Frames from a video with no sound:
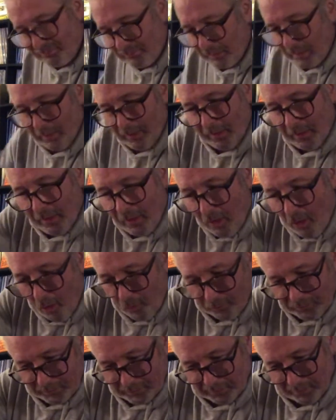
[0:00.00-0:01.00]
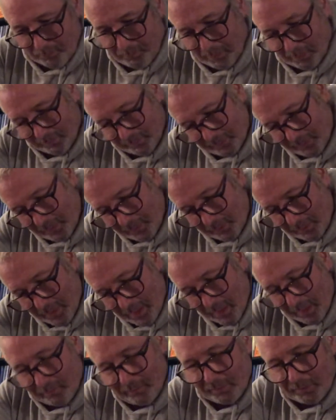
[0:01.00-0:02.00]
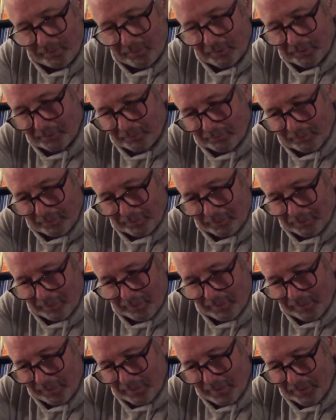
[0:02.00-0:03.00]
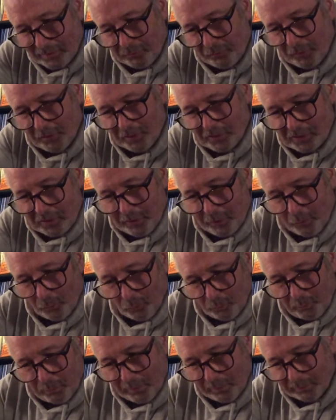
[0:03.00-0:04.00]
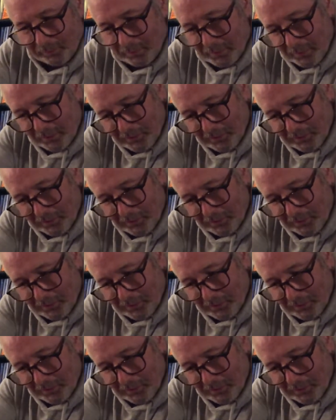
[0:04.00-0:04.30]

Lots of punk in that. You can it's virtually all punk.